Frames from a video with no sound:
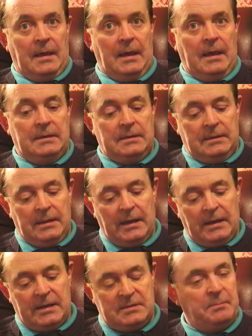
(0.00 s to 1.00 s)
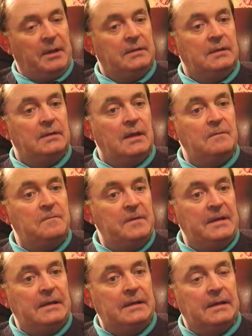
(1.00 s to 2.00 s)
and that aspect that they
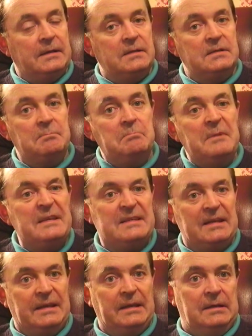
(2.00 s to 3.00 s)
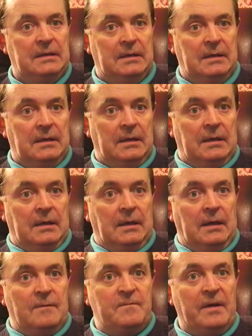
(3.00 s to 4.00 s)
feel that is missing
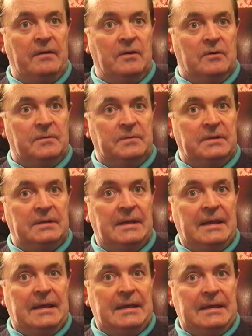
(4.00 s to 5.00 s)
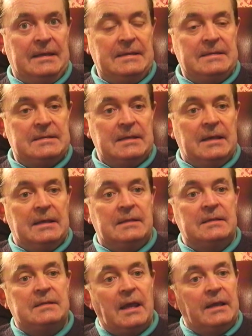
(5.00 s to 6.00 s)
very often is
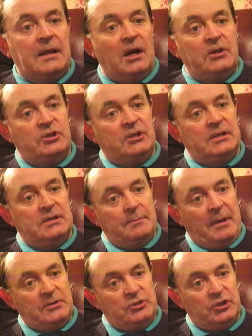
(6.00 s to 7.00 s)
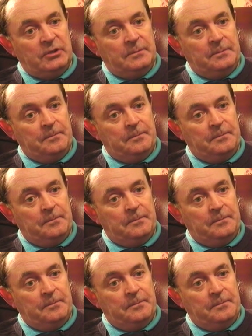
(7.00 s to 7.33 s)
the psychological dimension.